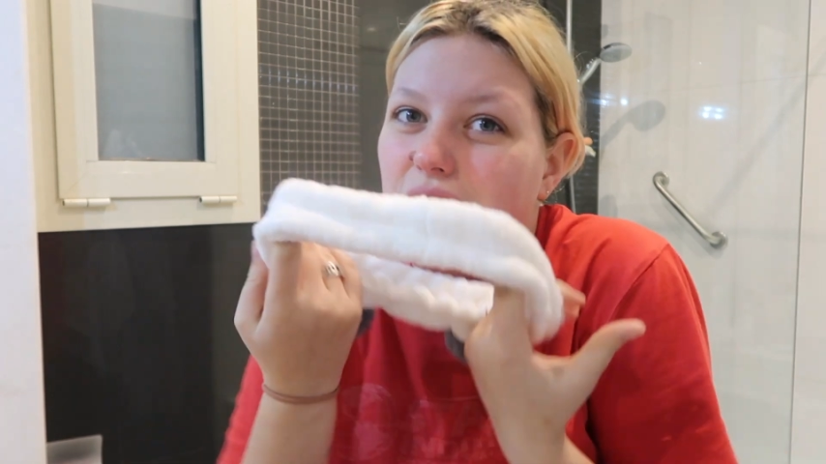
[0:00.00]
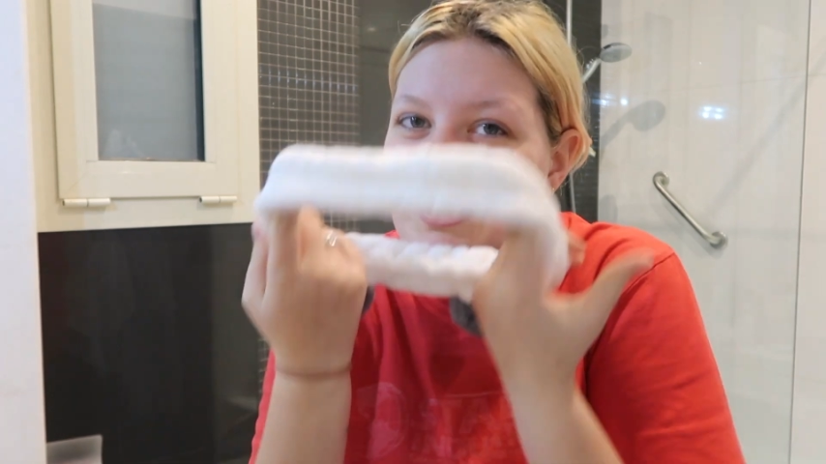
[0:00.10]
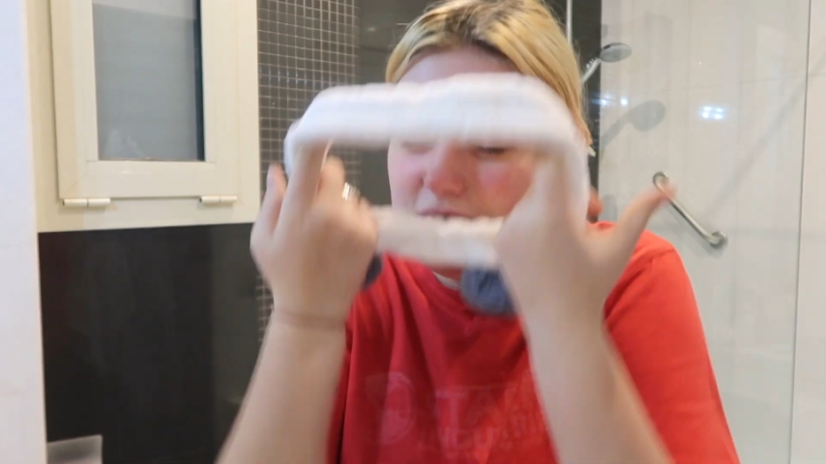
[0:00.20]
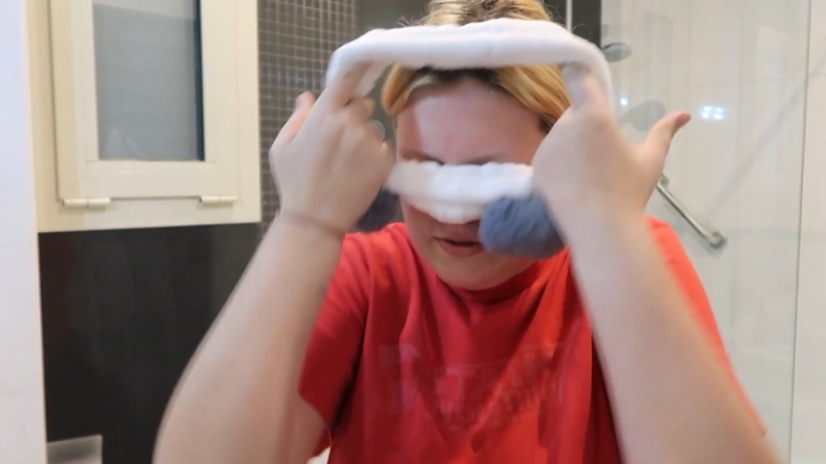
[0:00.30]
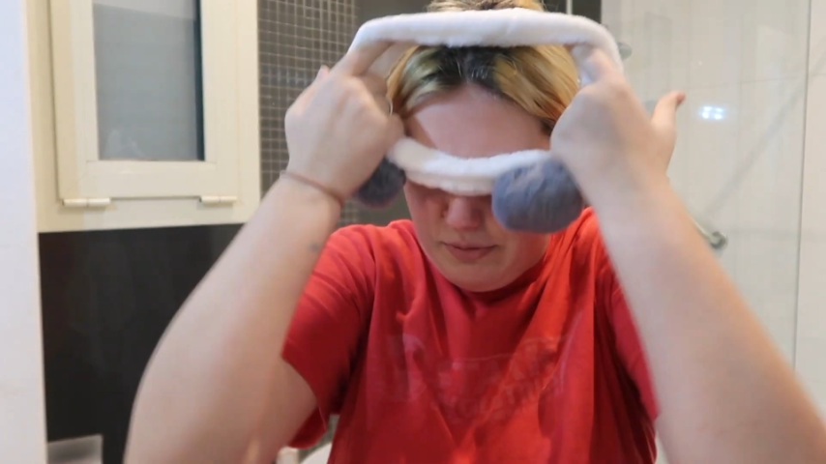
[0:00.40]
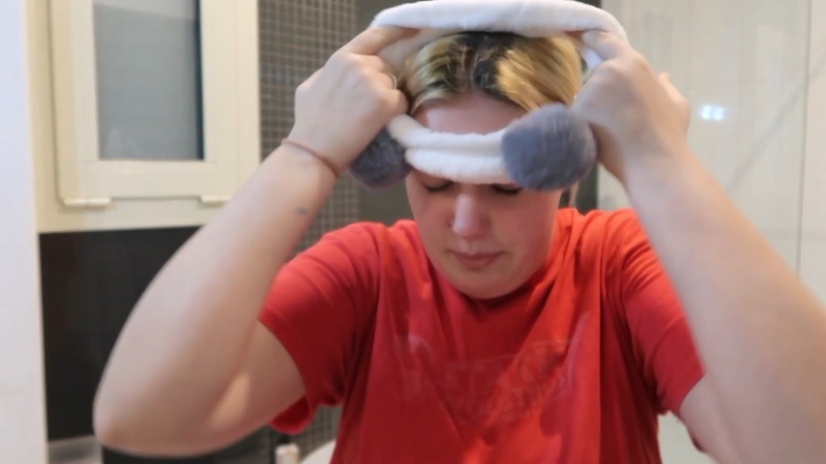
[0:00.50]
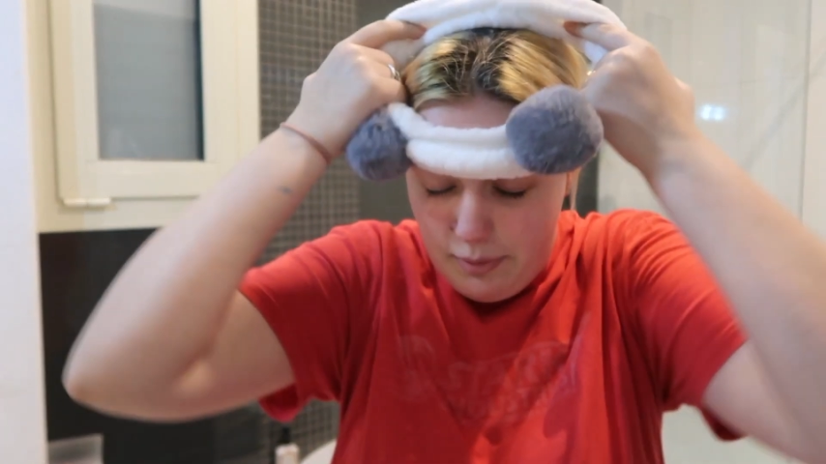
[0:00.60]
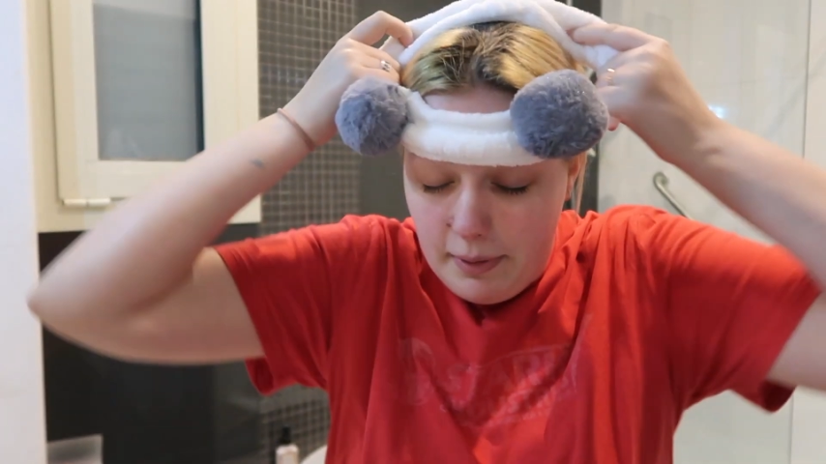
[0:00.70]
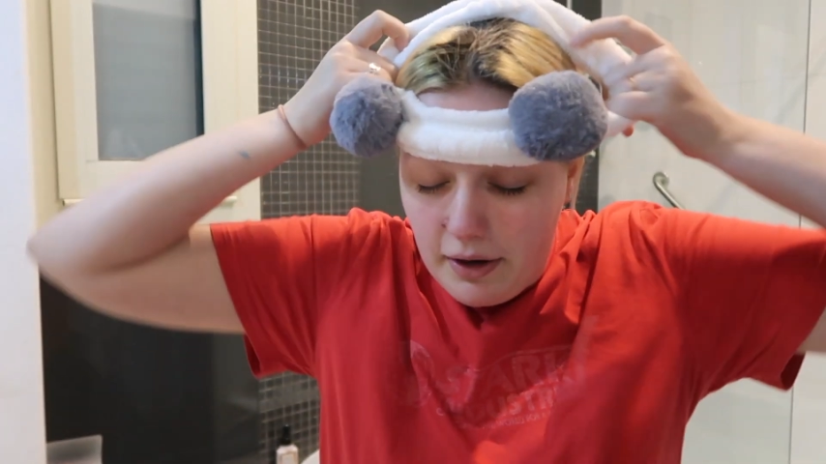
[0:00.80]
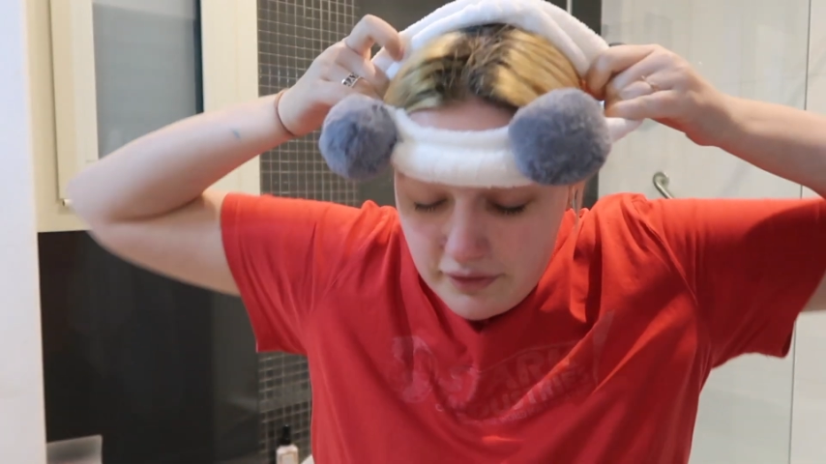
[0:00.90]
you just want to
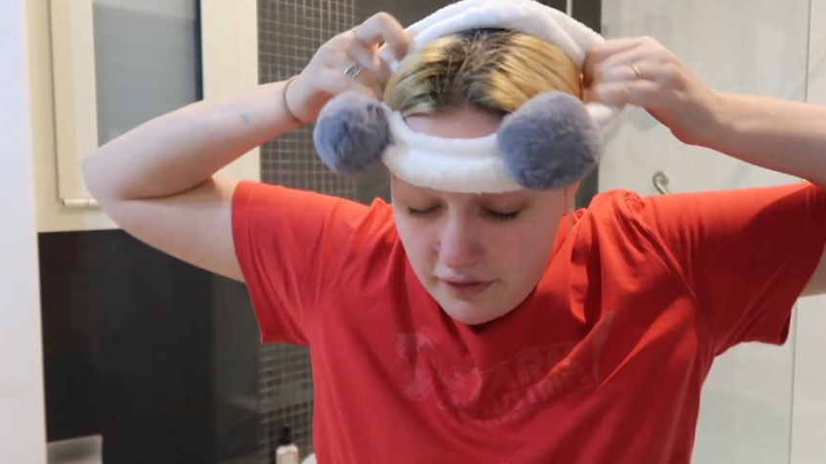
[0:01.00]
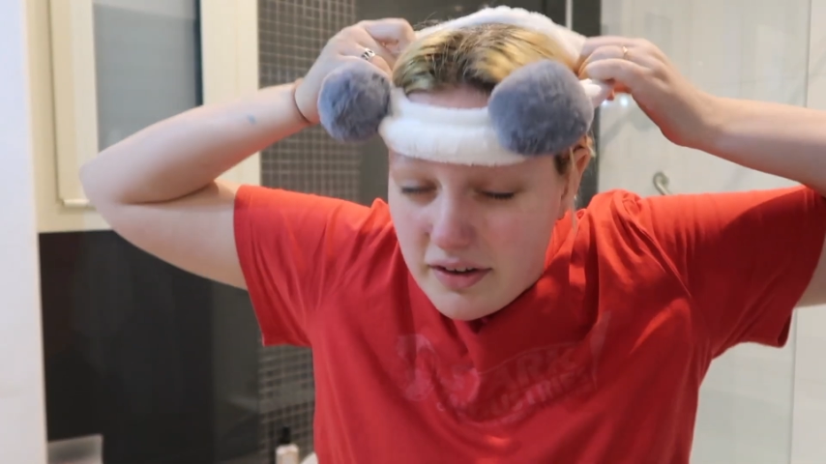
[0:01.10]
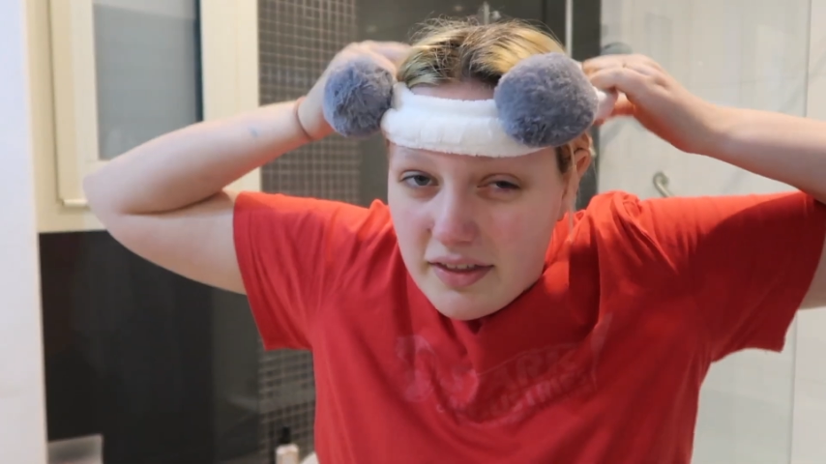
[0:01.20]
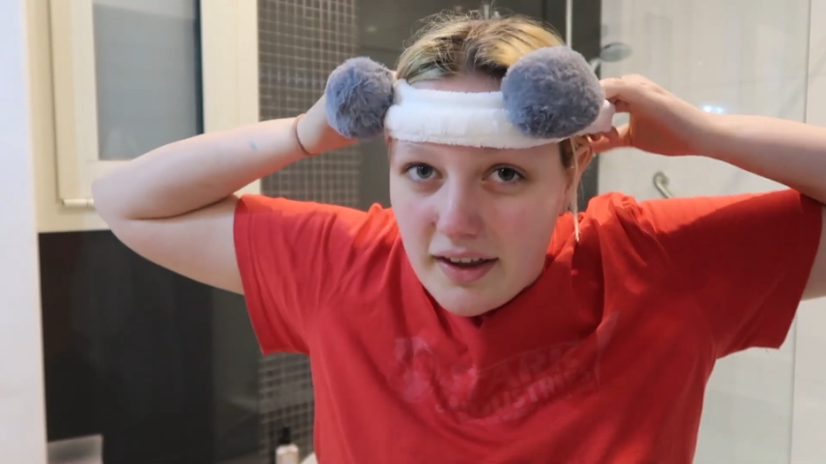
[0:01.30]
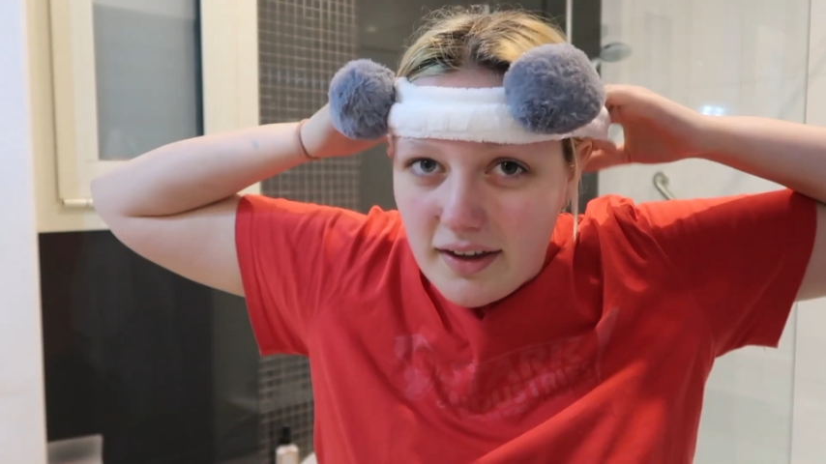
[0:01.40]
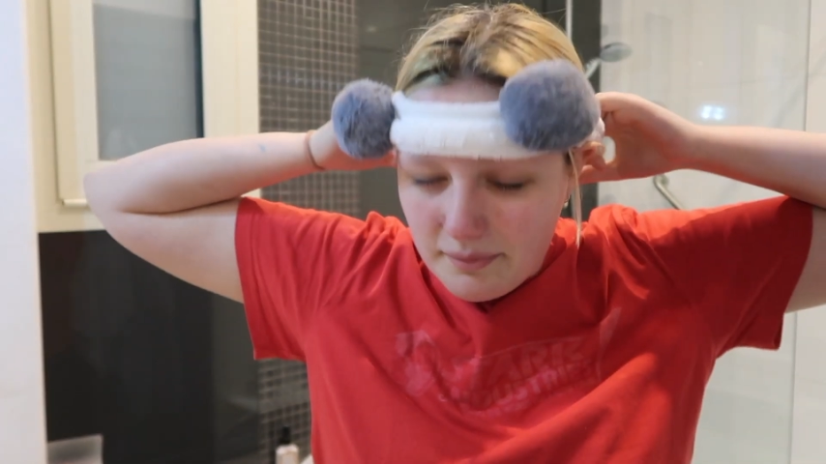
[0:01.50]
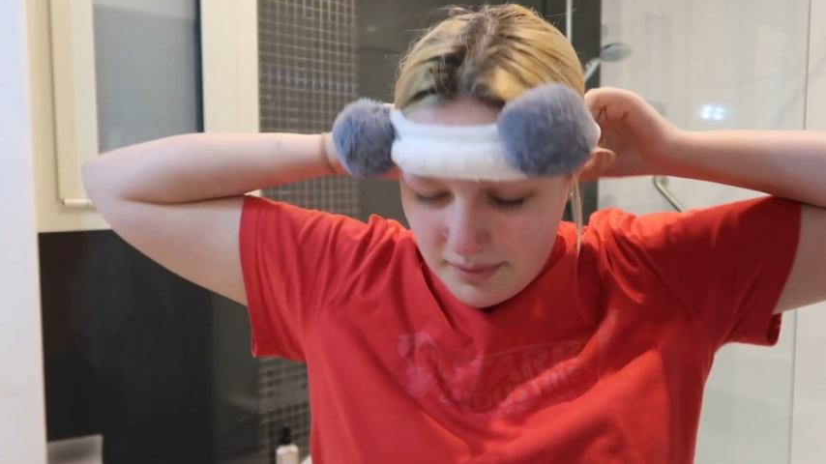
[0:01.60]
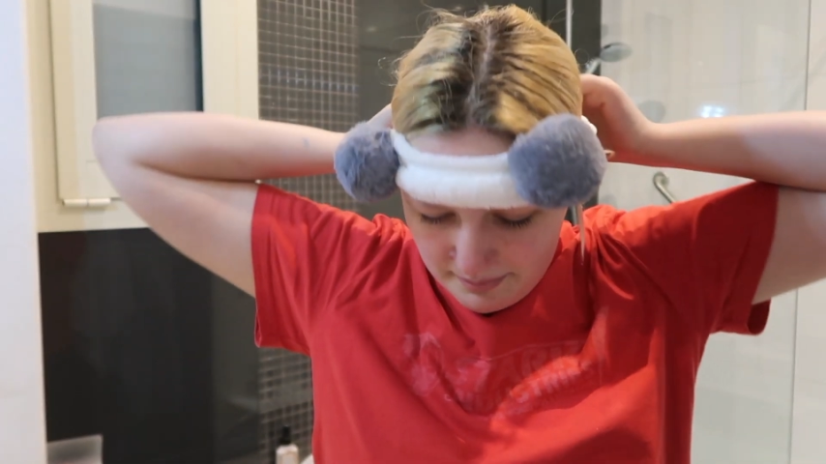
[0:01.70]
prepare for everything.